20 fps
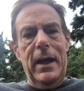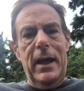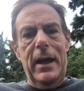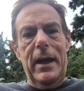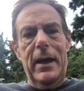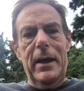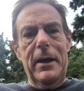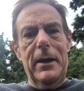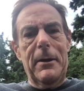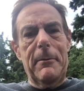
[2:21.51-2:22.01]

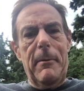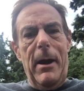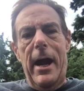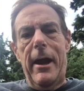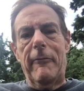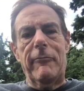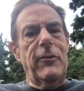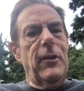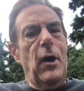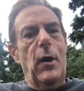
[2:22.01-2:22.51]
I
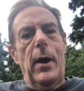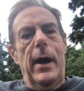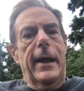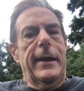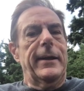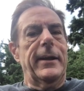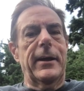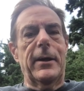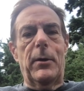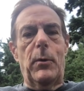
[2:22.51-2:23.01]
have no
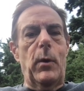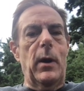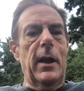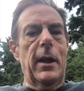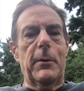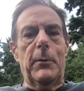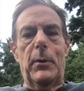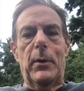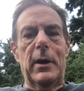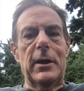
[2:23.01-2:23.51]
idea what
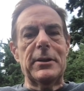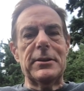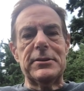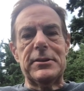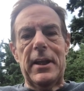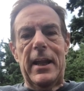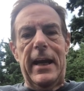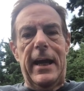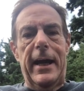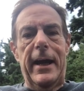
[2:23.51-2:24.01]
it was
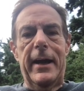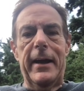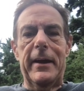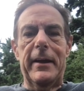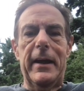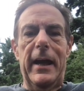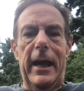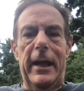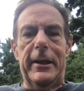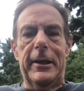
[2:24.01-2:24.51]
that I
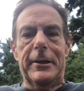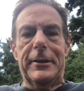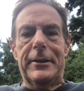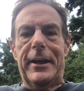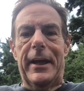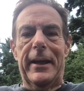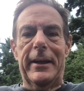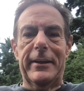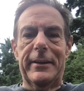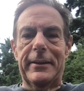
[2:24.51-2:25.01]
had
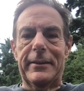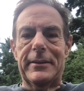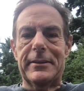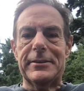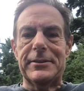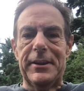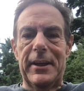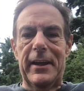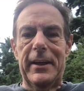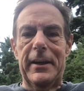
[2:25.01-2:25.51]
intended to
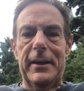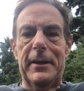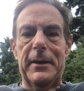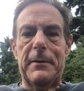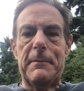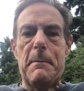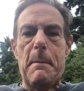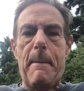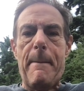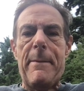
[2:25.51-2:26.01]
say,
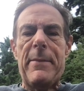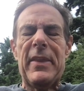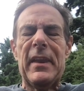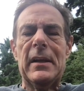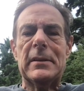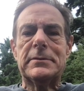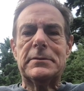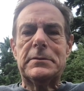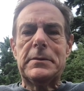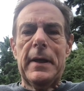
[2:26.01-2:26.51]

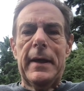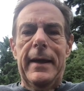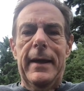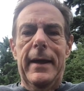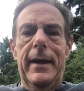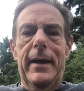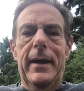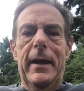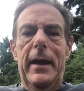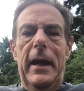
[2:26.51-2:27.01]

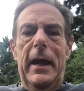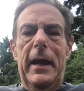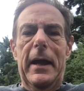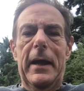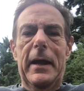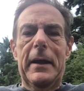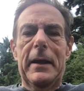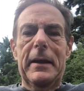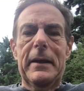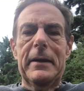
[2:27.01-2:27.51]

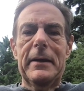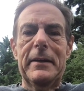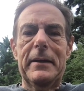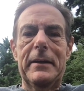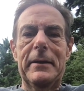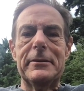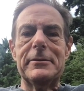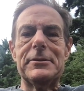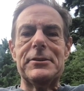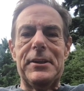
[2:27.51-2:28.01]
and
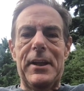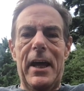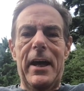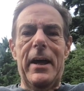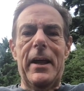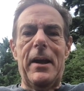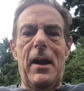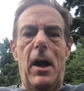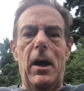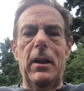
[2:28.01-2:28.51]

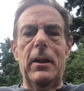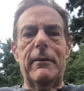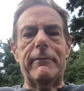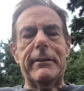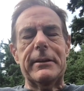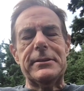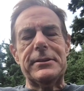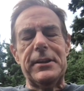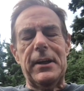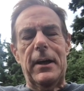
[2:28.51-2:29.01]
instead, all of
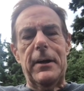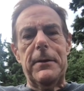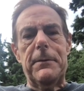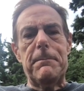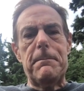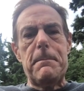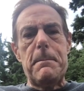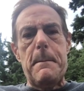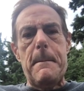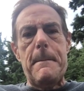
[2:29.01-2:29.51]
a
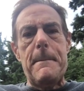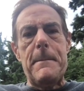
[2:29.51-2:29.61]
sudden,